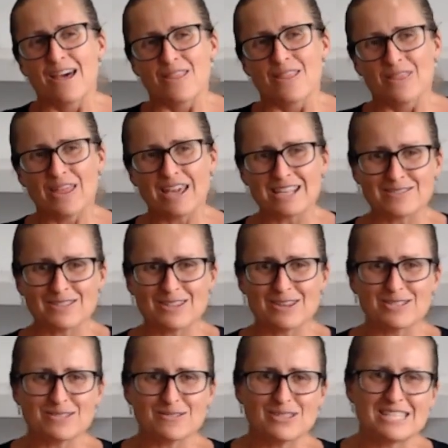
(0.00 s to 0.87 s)
Thanks for
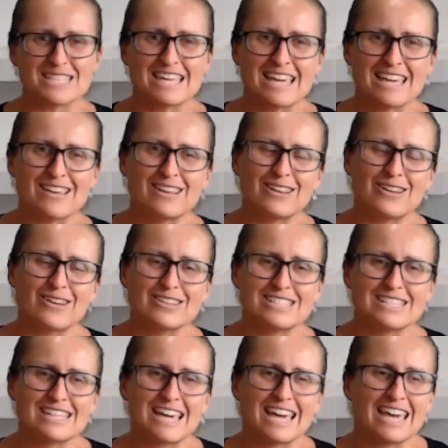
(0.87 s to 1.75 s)
those of you saying hello
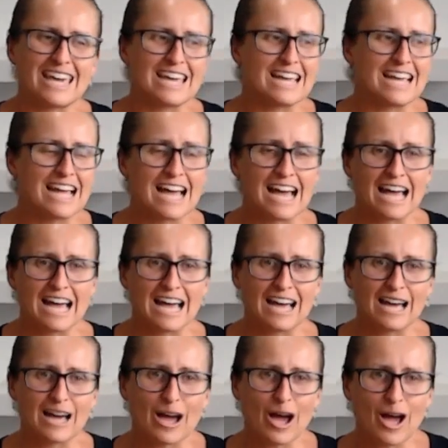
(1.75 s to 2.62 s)
today.
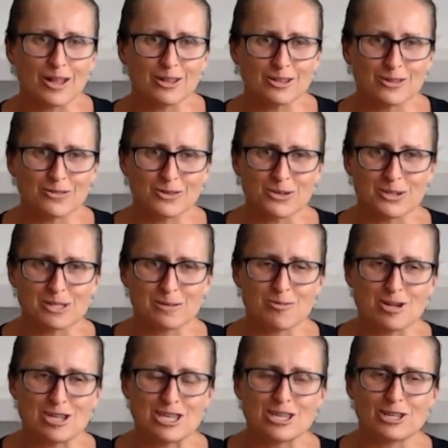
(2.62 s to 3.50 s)
I look forward to
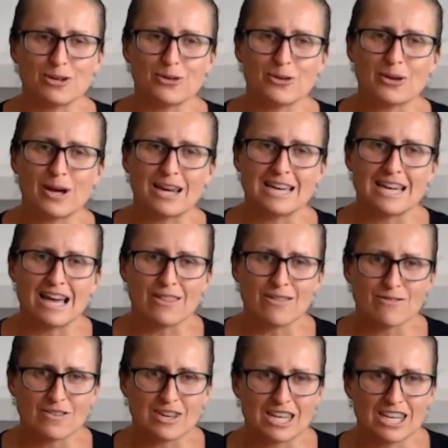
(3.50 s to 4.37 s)
bringing you another
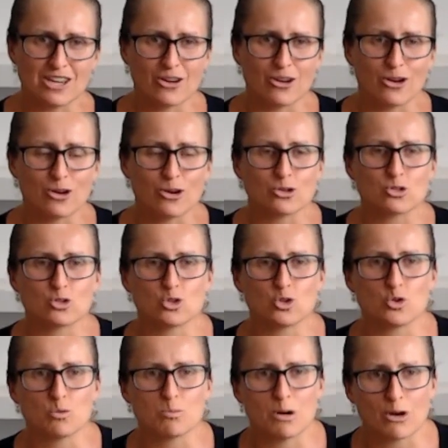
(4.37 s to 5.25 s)
video
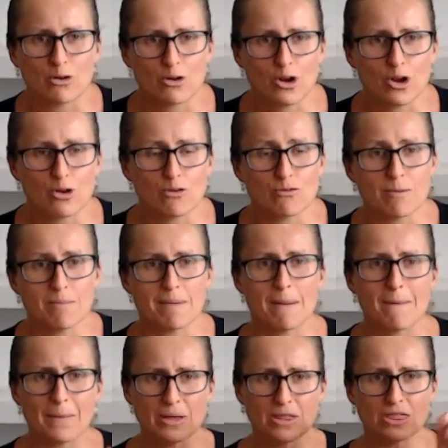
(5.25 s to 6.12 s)
tomorrow.
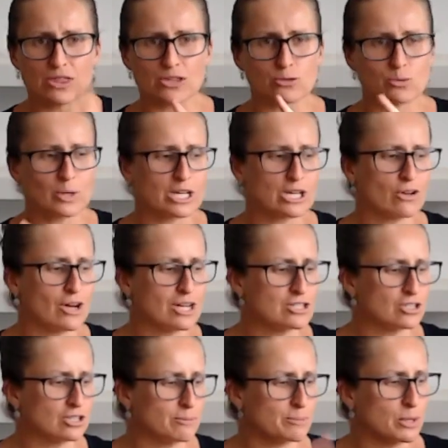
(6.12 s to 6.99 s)
Remember,
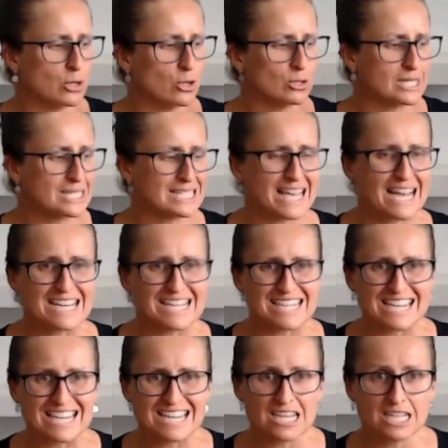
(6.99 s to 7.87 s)
$29 bowl is
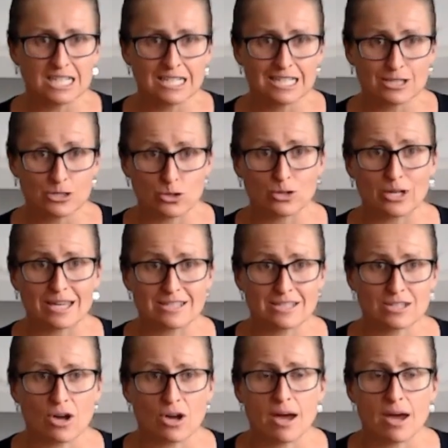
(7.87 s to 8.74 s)
ending 2
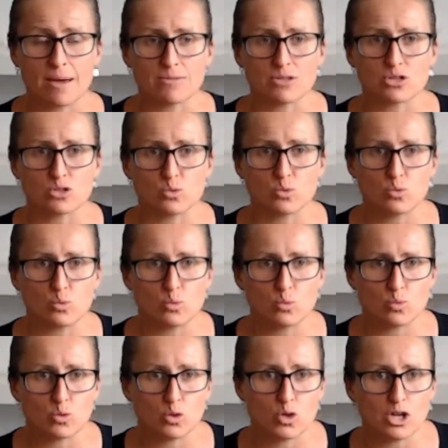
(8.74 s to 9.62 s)
days time, the
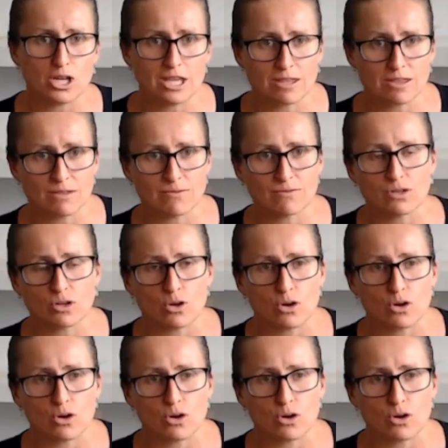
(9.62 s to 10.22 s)
30th of